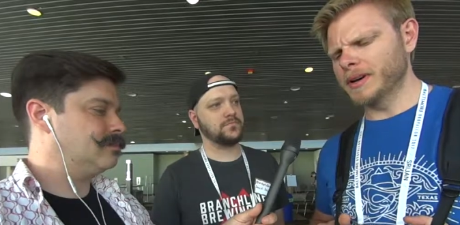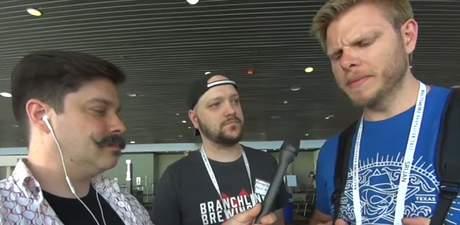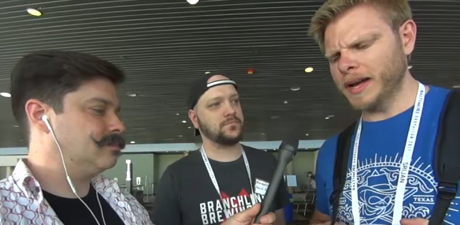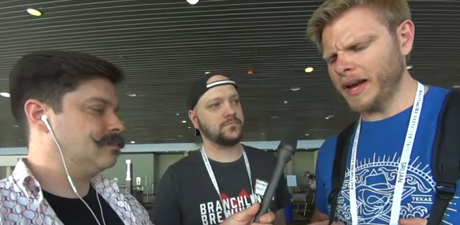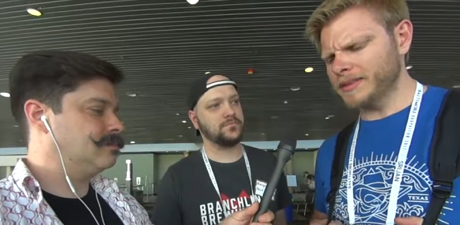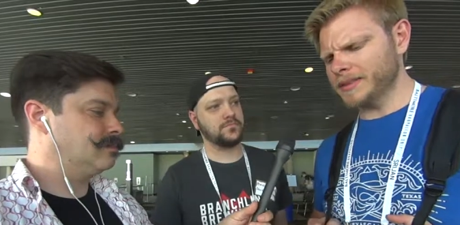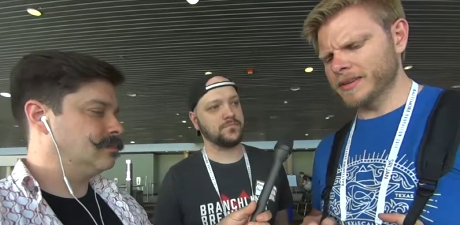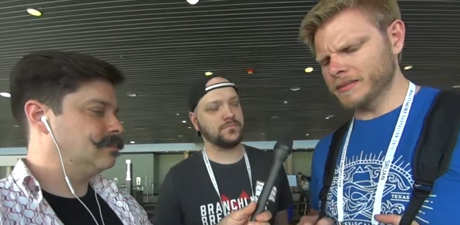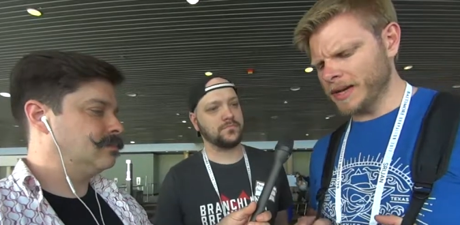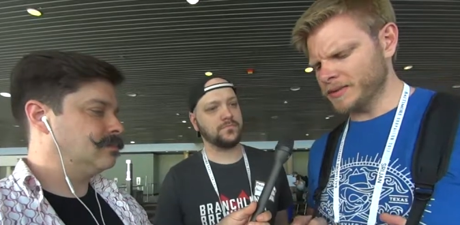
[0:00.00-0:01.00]
Speaker 1: um, as
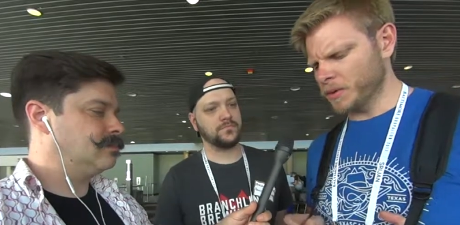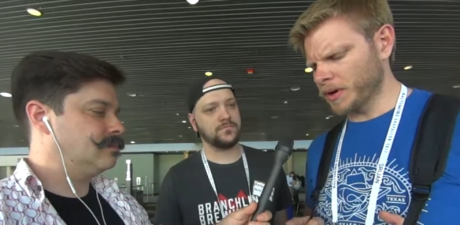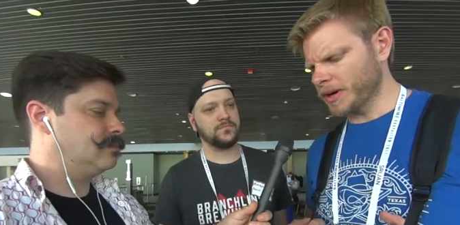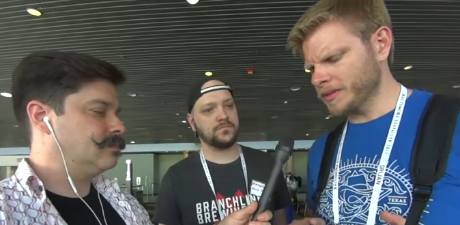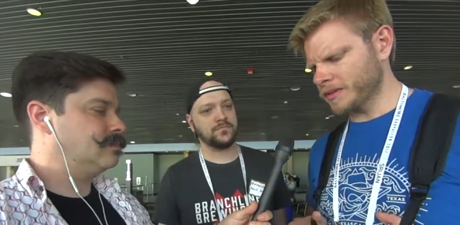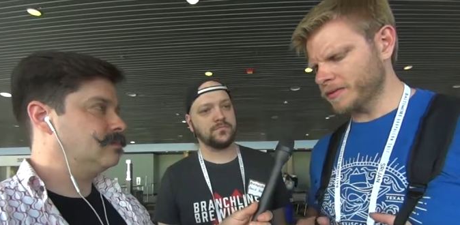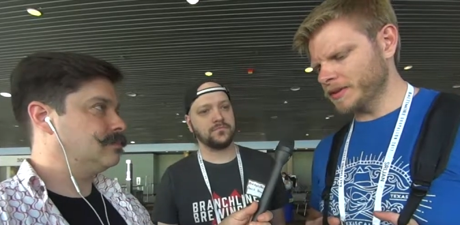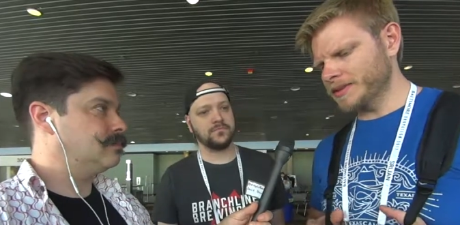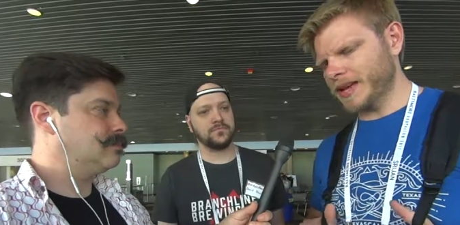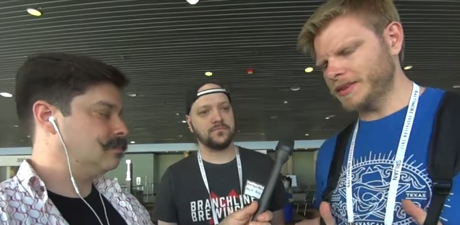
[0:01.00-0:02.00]
a as an organizer for the
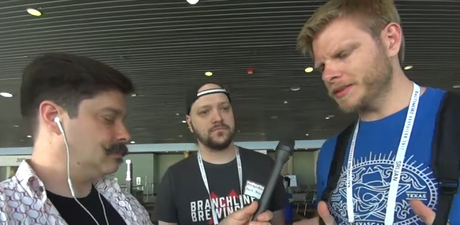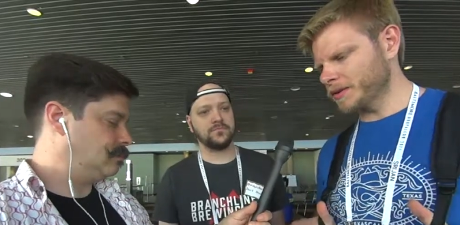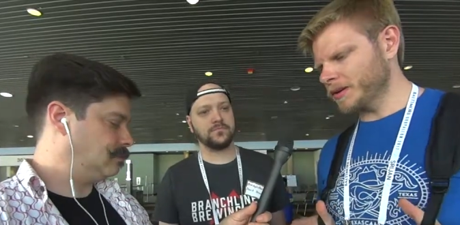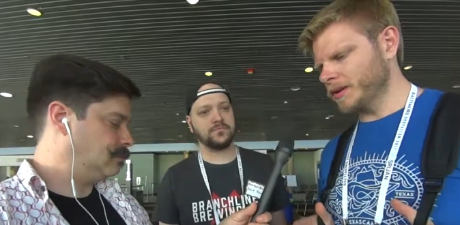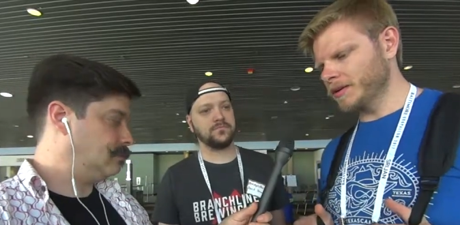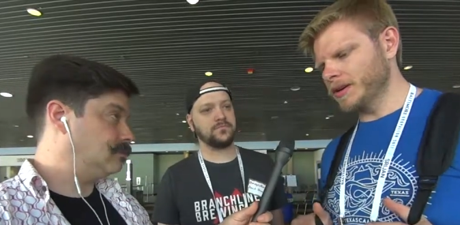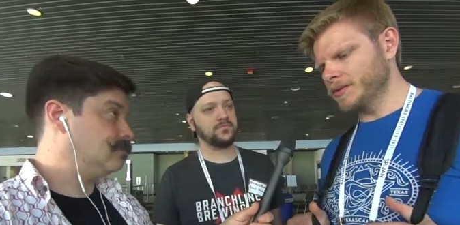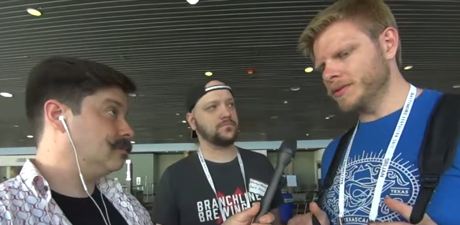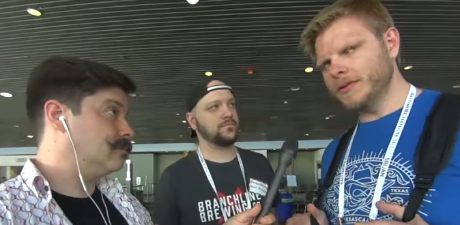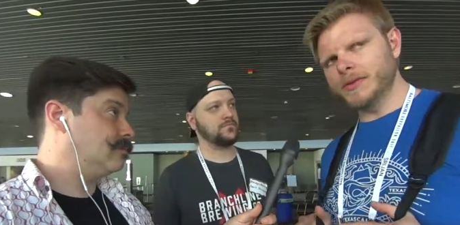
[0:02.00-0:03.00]
San Antonio uh,
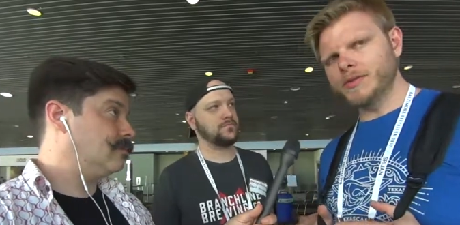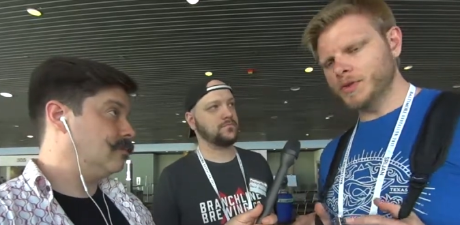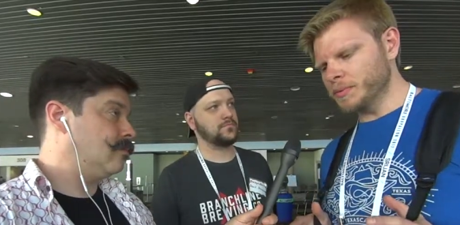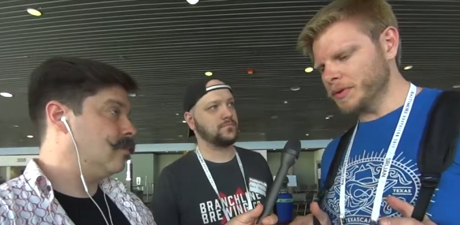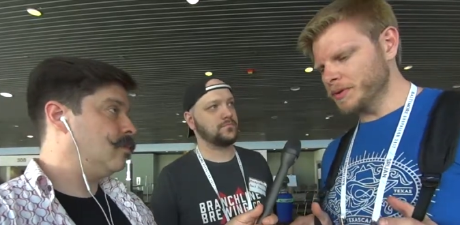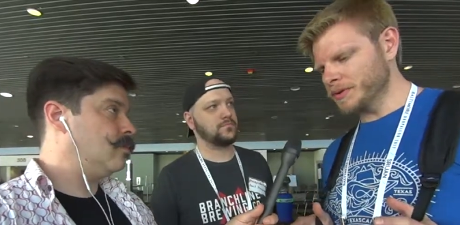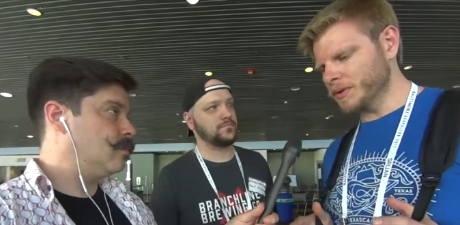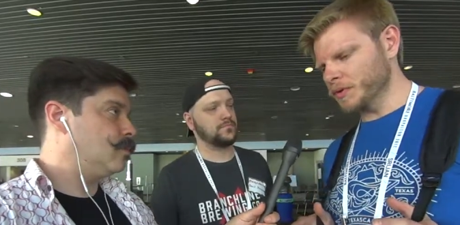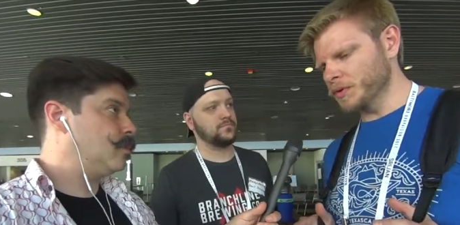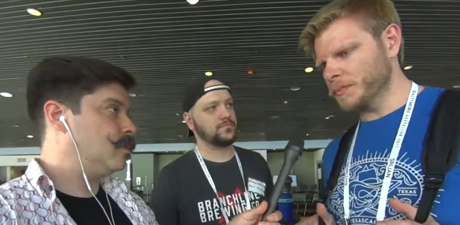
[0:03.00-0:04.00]
Drupal user
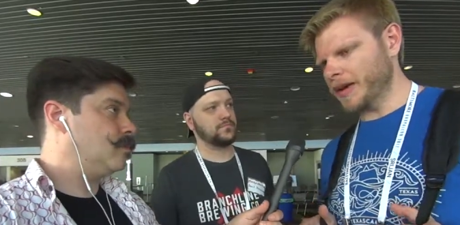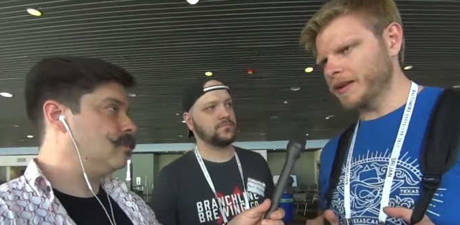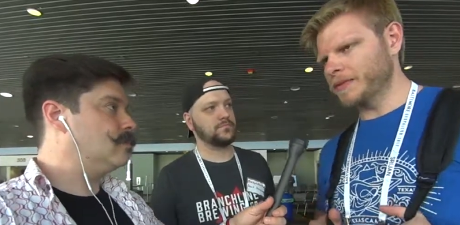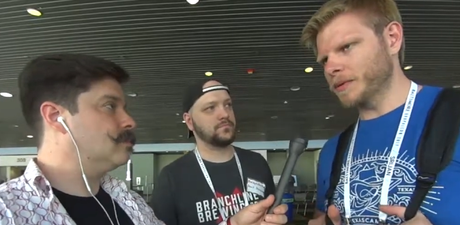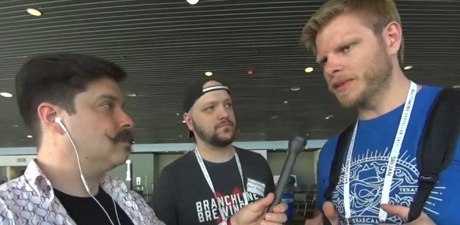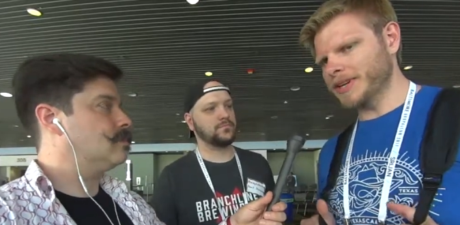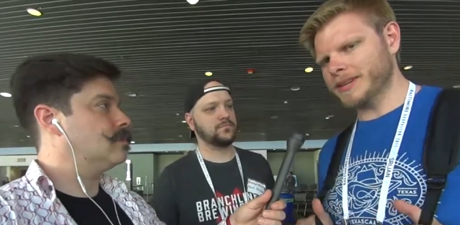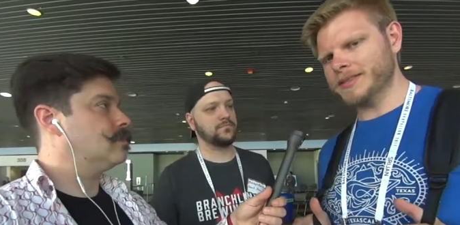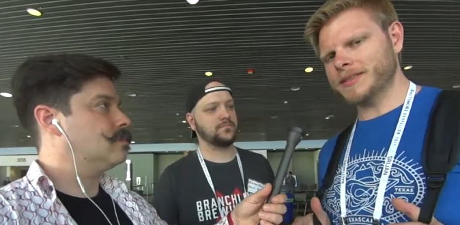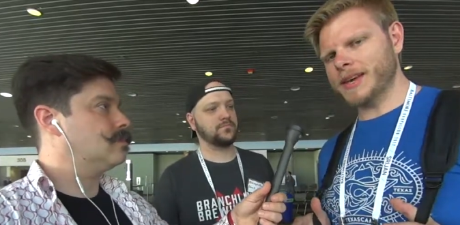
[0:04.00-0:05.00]
group and for
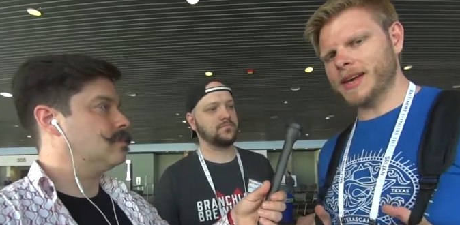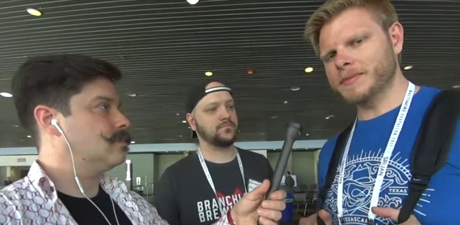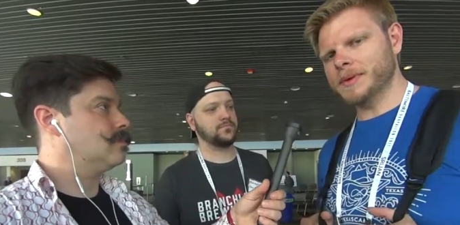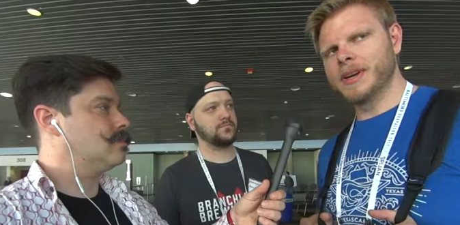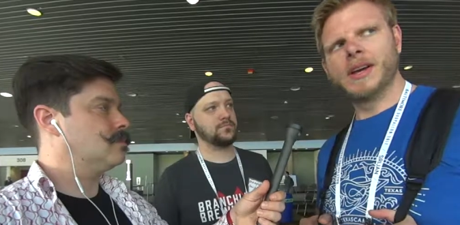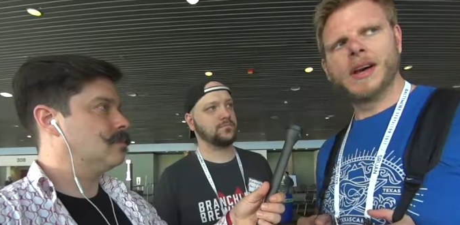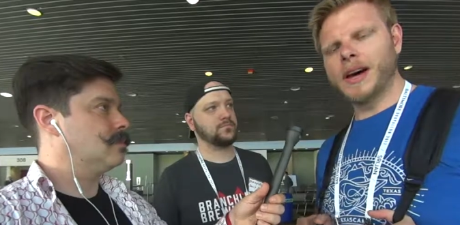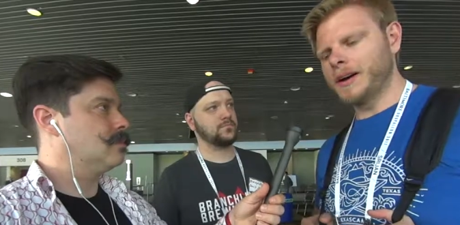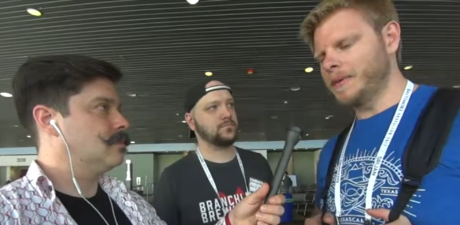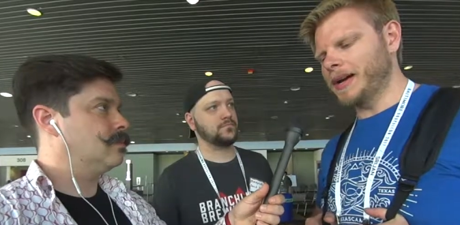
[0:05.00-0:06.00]
Texas Camp,
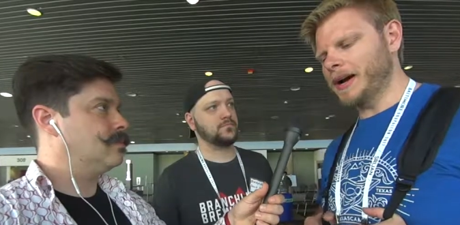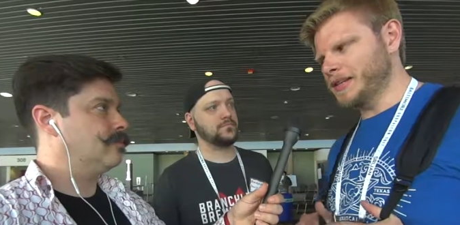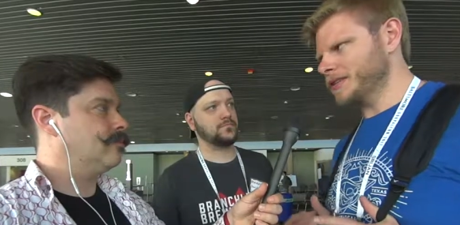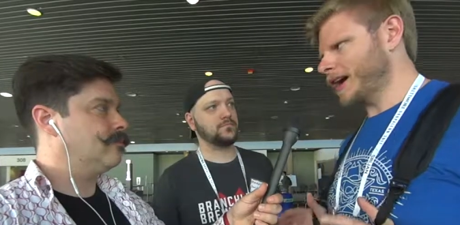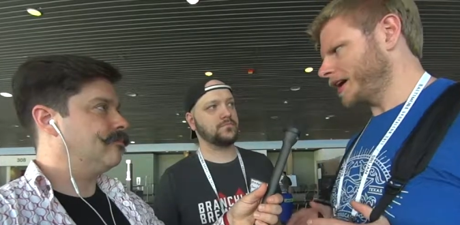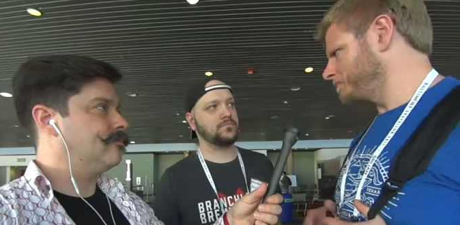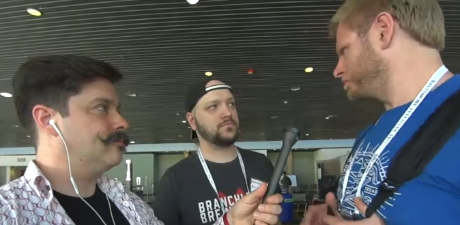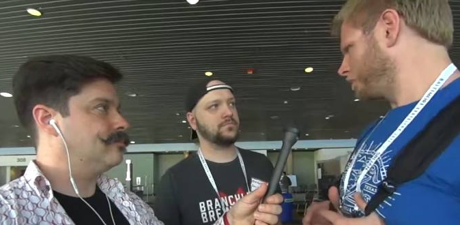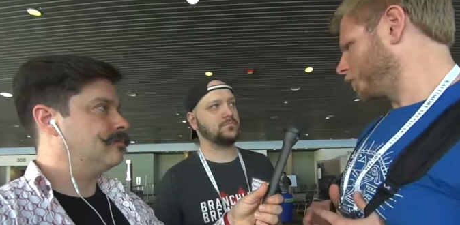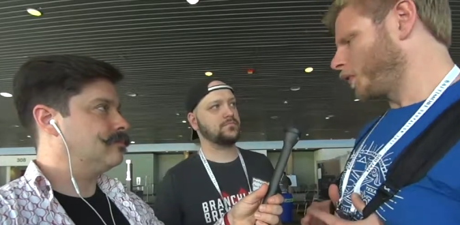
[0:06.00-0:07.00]
um, I, I, just I
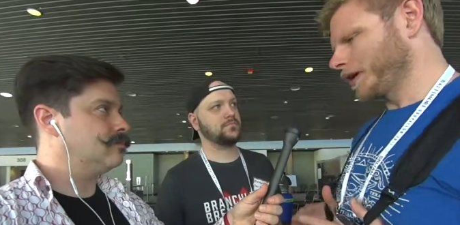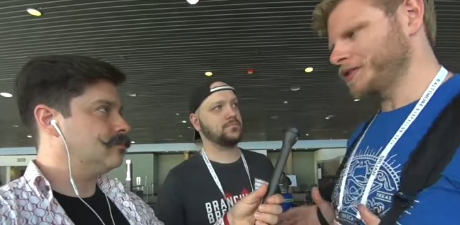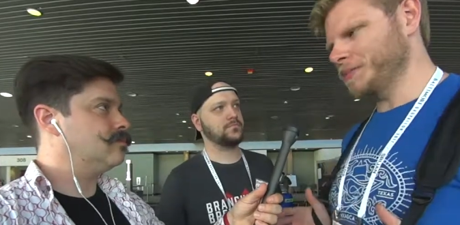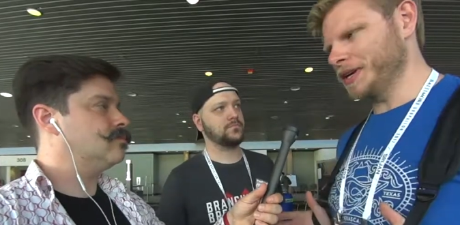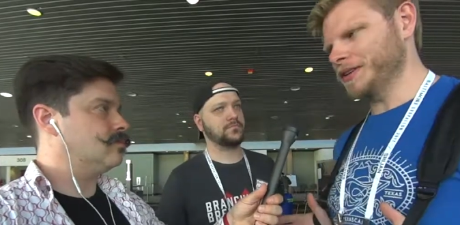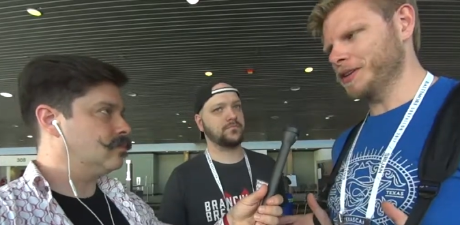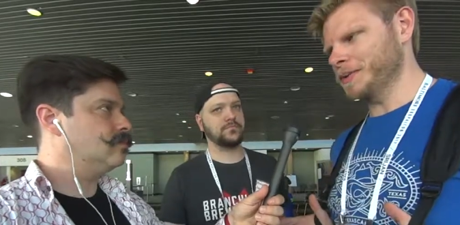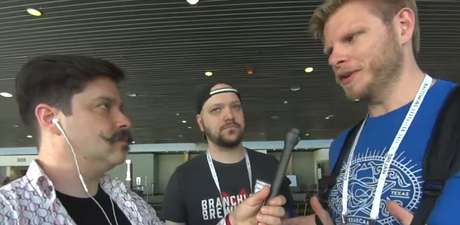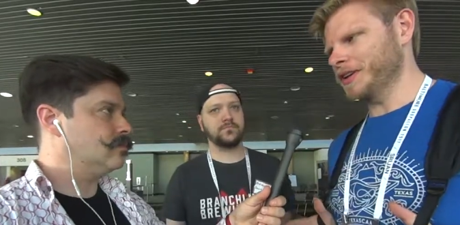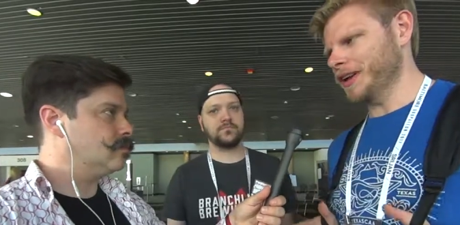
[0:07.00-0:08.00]
want to be in the
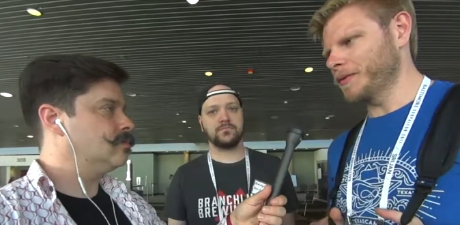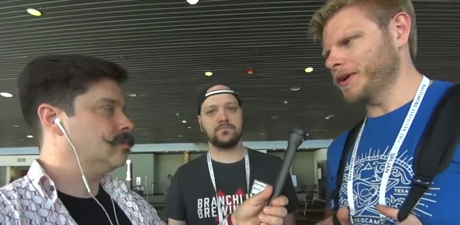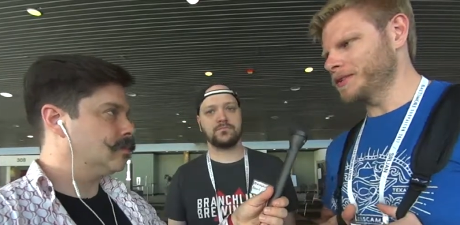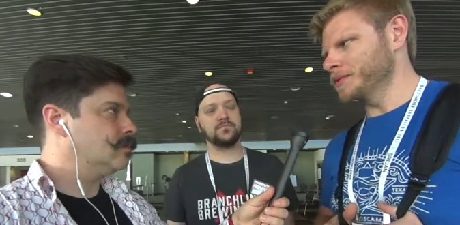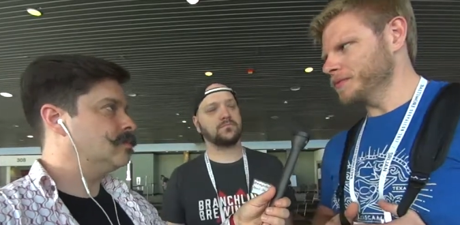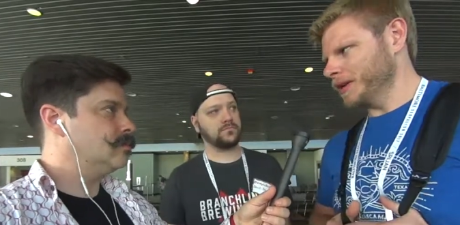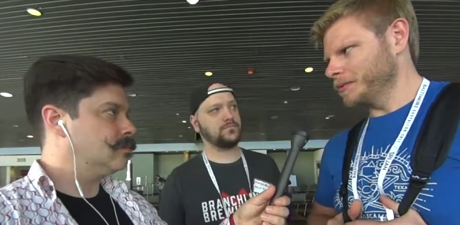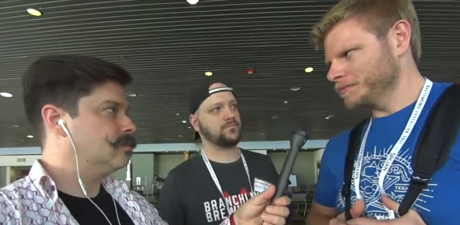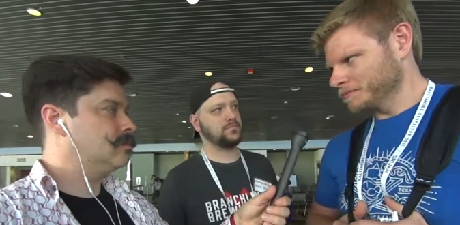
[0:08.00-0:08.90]
community and I want to you know